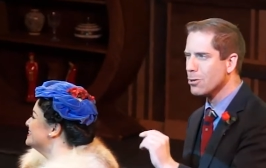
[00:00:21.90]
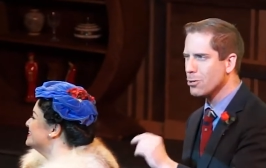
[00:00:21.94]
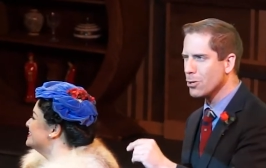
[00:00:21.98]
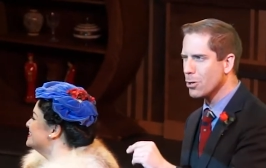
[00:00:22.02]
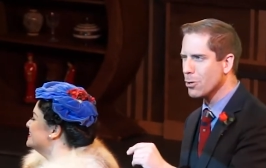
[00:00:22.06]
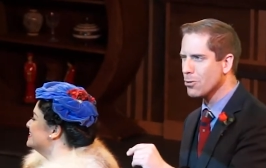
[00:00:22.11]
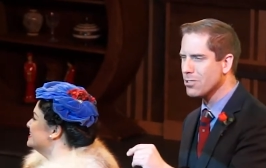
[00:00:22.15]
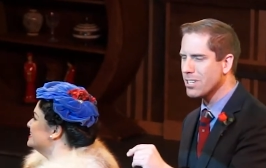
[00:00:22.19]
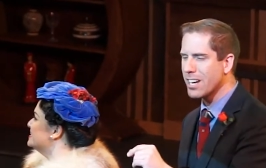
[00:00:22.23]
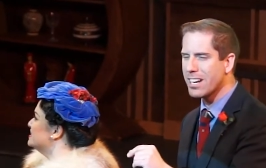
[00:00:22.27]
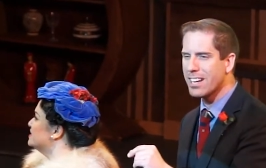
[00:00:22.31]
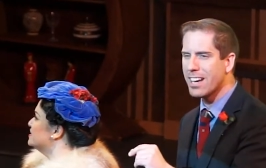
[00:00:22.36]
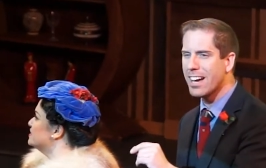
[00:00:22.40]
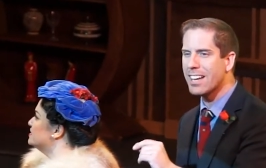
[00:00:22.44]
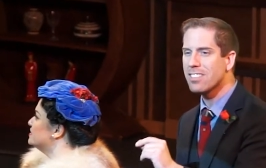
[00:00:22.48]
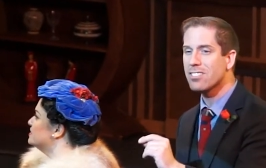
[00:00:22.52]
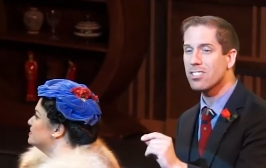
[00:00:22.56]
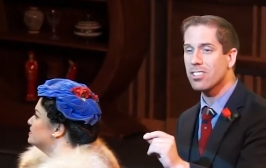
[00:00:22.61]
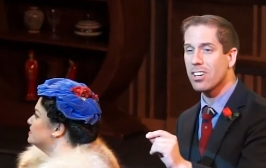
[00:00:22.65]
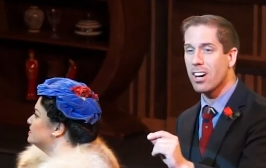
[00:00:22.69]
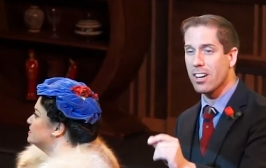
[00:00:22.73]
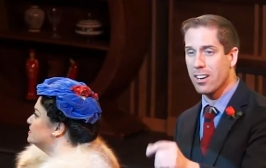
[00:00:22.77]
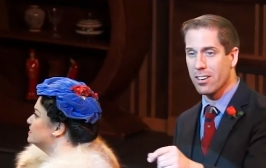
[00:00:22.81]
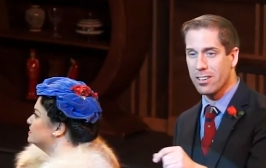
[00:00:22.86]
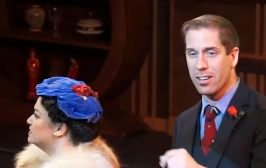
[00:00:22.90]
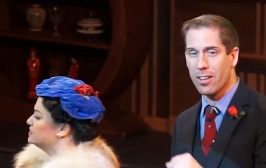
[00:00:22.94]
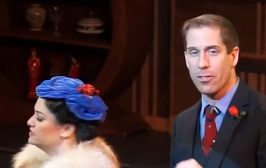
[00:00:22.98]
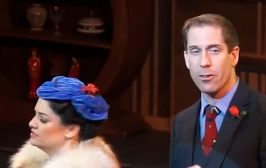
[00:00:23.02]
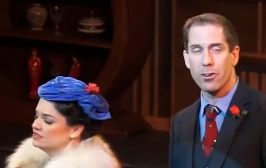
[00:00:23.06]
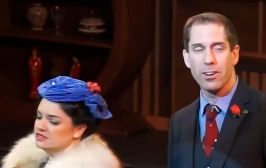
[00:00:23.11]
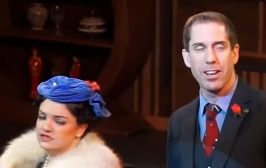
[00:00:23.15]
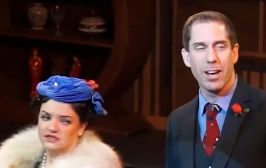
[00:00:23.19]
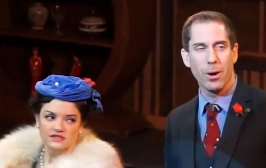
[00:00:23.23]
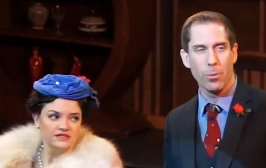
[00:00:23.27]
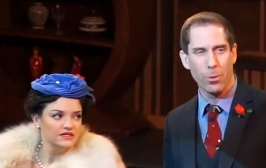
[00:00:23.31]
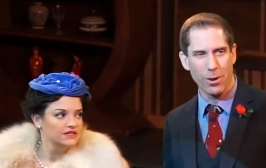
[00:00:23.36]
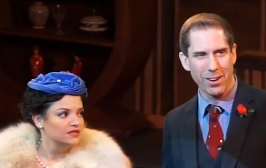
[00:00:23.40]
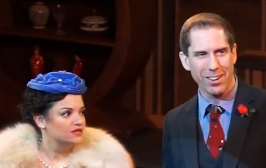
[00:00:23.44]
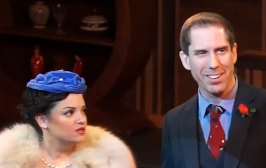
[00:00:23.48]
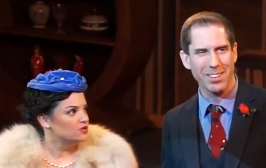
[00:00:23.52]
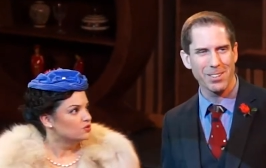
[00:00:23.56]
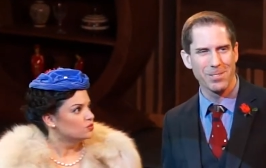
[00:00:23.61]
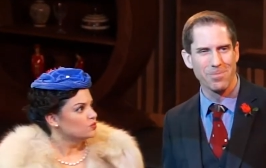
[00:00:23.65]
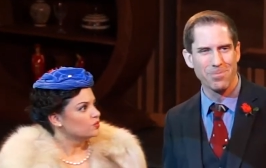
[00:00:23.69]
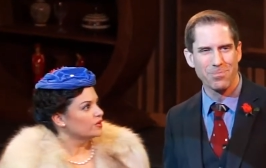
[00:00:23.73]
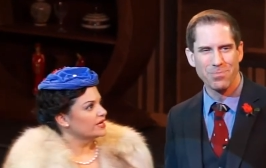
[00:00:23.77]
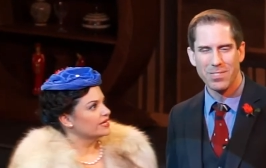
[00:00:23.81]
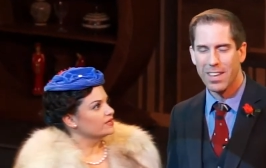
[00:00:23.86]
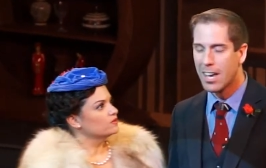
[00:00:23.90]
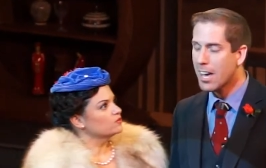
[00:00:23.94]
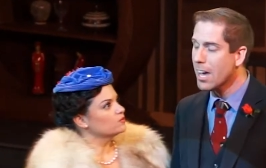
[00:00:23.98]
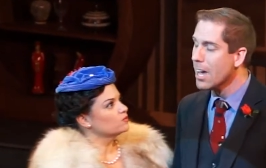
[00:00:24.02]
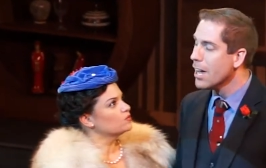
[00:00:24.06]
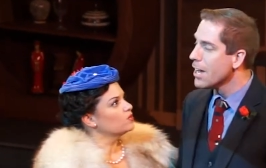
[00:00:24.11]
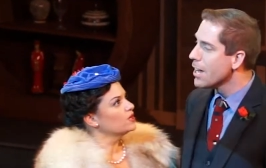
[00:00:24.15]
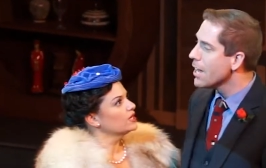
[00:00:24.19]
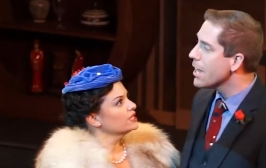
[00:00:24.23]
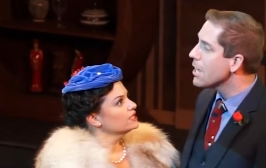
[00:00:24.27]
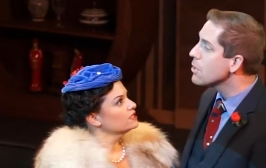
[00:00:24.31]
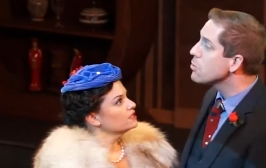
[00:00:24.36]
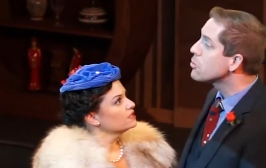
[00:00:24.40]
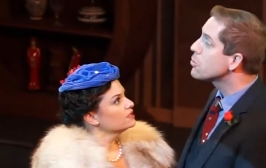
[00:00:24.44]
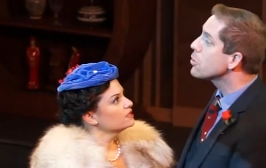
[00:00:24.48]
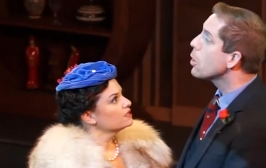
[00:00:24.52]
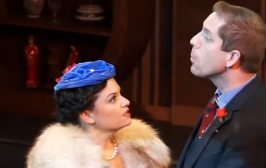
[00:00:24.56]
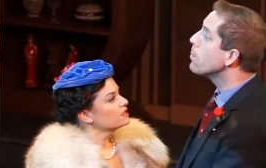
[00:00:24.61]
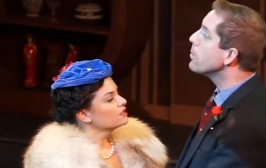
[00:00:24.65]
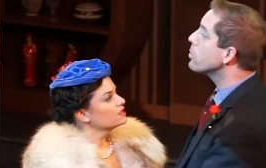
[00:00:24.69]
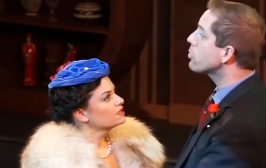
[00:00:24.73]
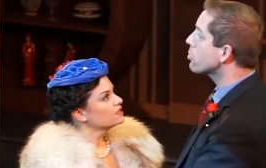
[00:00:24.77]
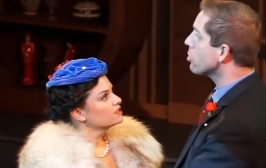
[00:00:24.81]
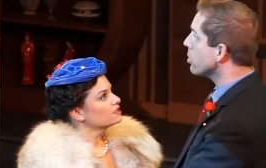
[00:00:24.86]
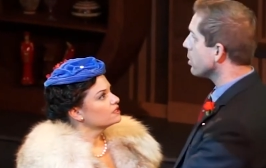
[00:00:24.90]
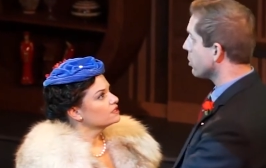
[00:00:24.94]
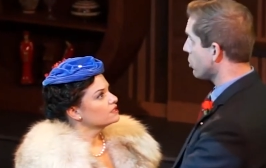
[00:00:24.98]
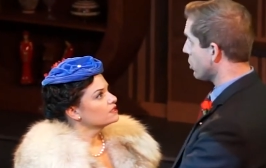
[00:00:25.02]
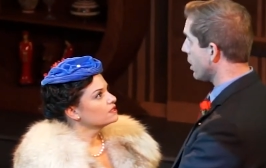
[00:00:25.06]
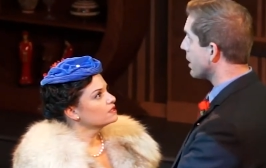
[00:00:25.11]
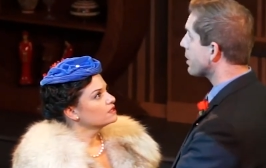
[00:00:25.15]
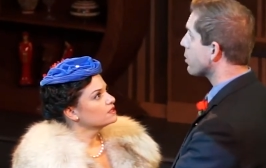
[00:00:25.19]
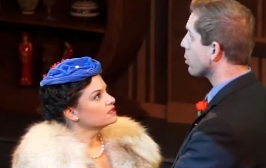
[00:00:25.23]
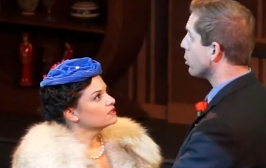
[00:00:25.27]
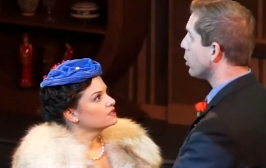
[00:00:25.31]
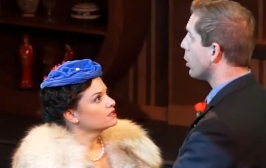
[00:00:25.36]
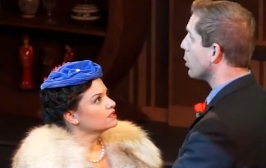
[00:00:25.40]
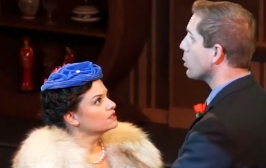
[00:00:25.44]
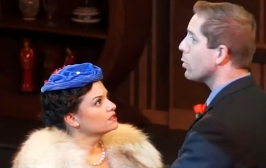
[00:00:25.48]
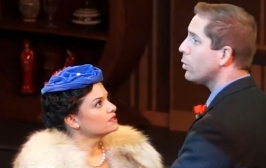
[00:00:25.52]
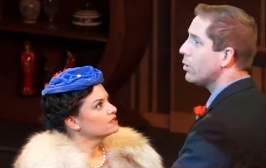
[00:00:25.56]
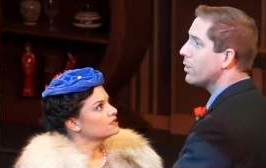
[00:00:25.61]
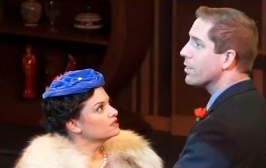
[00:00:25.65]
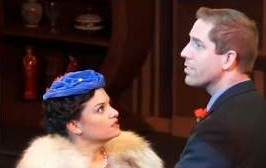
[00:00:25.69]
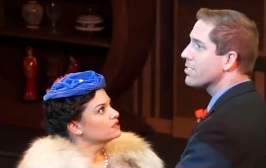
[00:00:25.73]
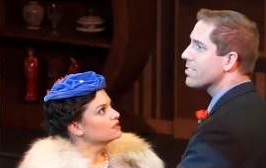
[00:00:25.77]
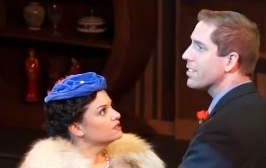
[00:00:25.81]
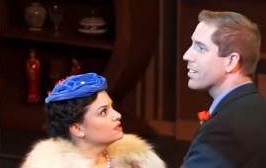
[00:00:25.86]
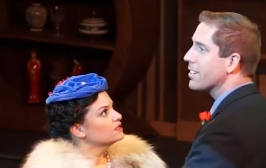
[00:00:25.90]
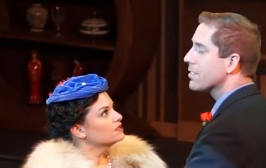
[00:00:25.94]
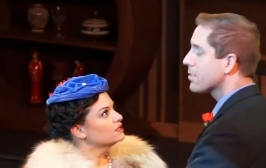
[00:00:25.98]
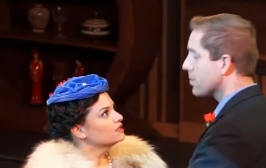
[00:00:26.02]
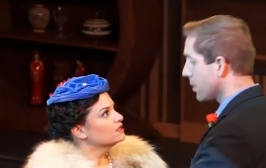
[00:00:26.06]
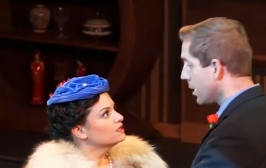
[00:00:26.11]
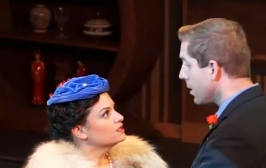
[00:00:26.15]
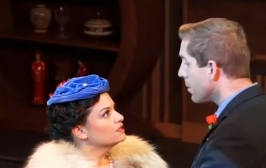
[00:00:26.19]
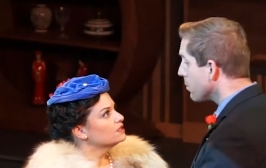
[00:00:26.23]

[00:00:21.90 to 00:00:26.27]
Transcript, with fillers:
Speaker 1: Tuesday nights on another network. Wait, what? So be sure to check your local listings.